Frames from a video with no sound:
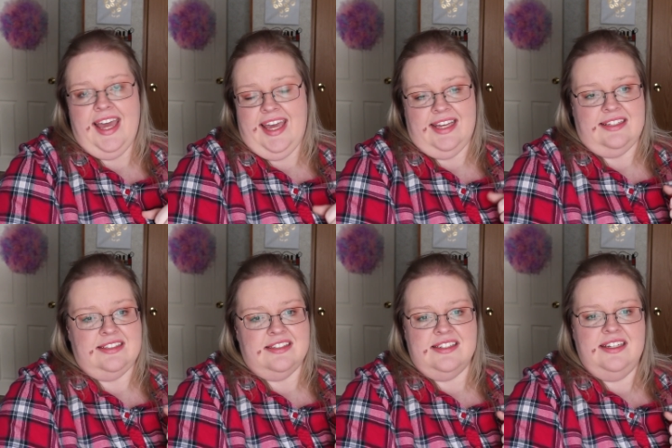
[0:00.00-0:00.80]

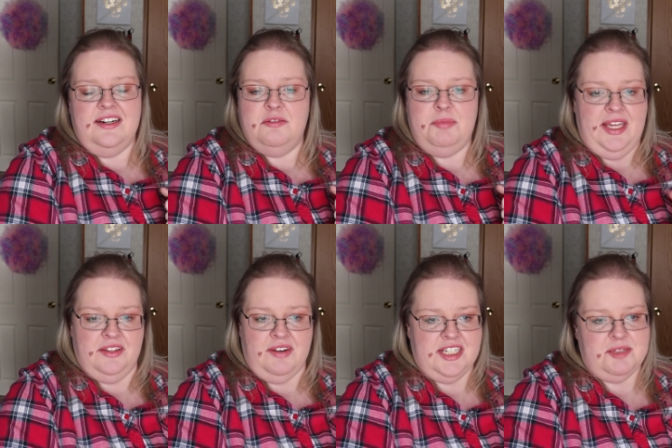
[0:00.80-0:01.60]
and, you know, be in
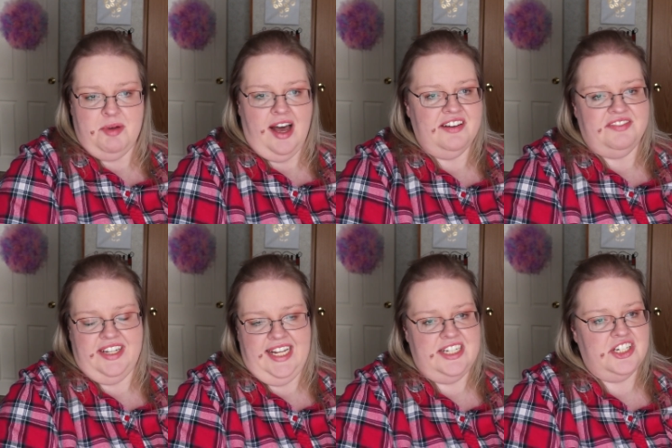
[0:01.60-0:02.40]
the right spot
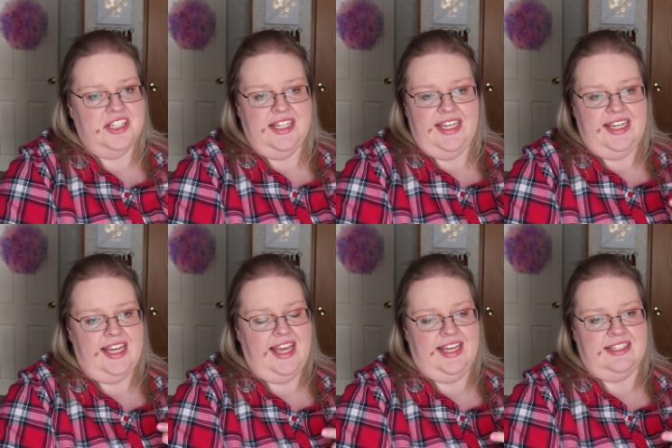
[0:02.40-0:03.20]

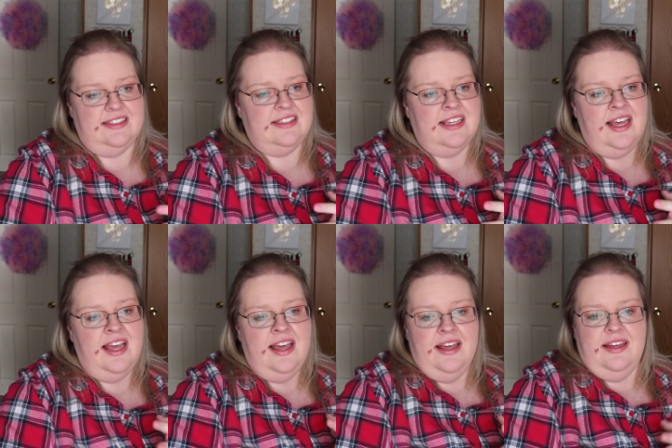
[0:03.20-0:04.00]
financially and,
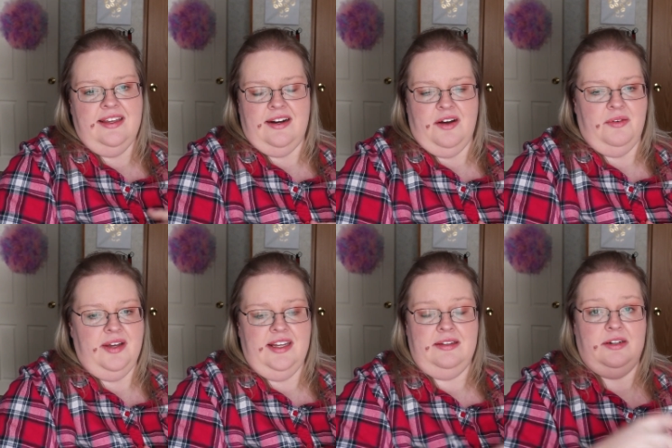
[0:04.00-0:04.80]
you
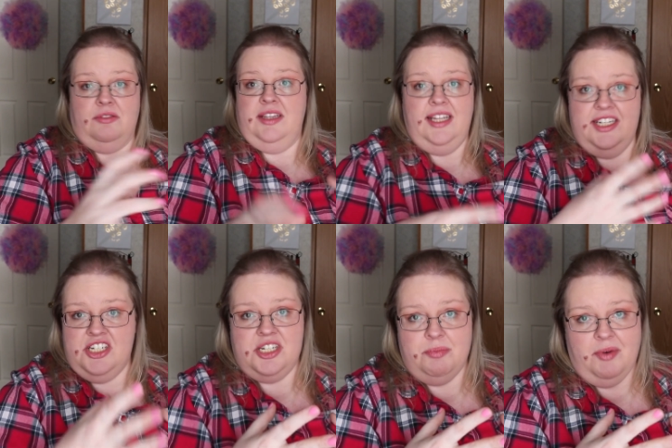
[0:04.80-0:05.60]
know, in a
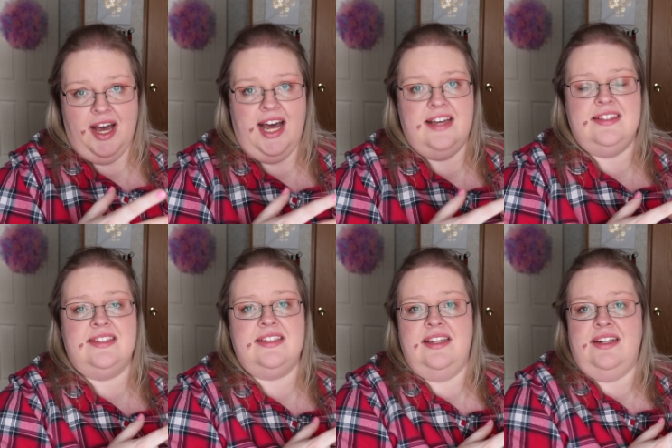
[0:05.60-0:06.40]
relationship
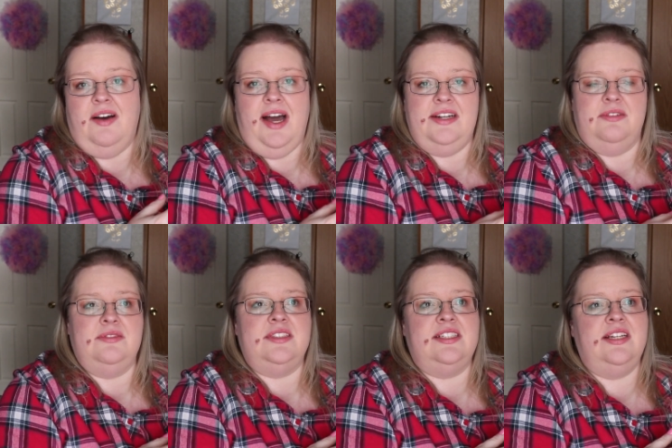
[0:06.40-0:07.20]
wise, you know, I
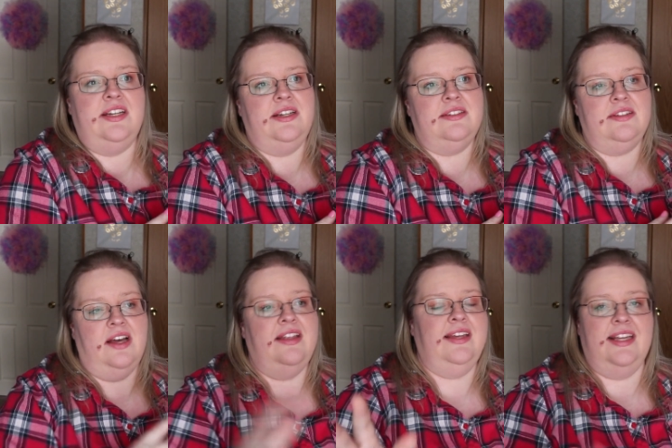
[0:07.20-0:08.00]
don't,
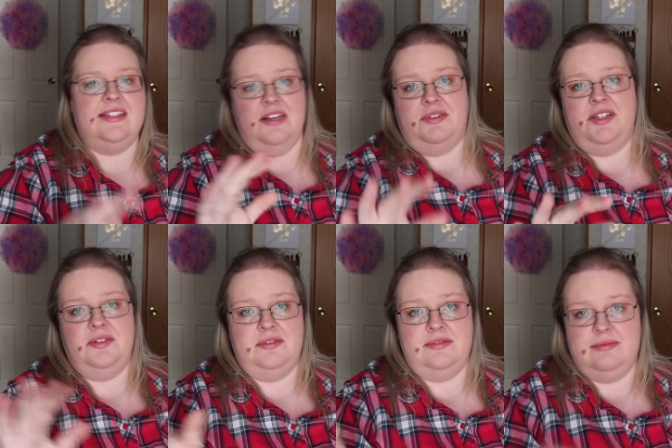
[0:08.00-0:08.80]
not against anyone
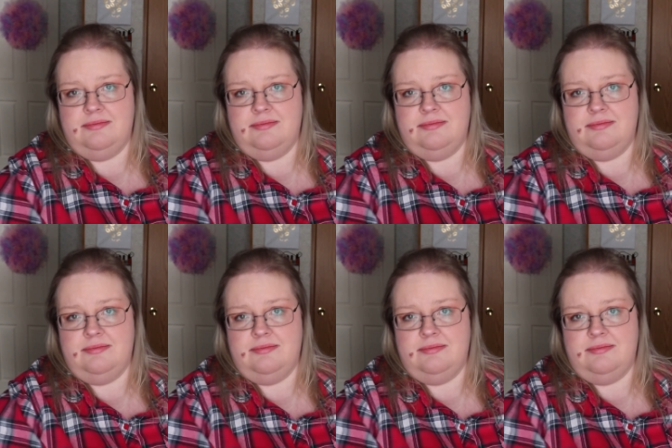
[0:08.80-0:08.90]
who